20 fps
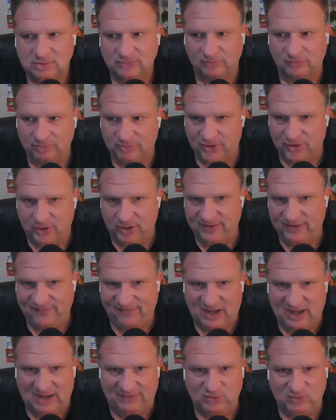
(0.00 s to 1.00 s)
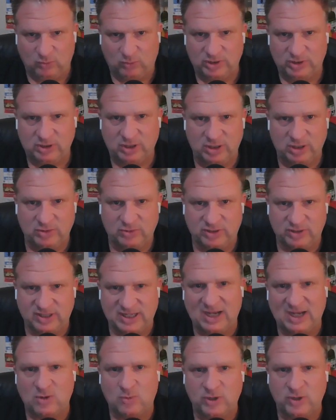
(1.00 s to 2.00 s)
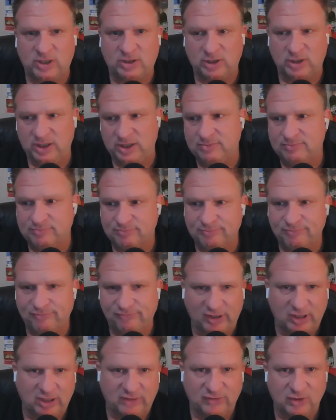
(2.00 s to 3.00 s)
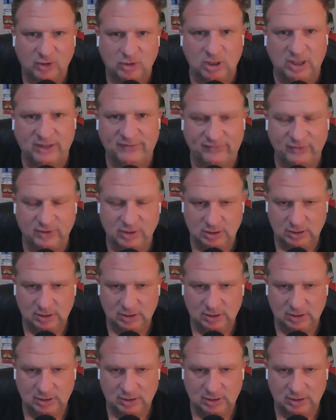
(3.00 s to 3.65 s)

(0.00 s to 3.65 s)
from 35 to 100 that quickly fell over a cliff.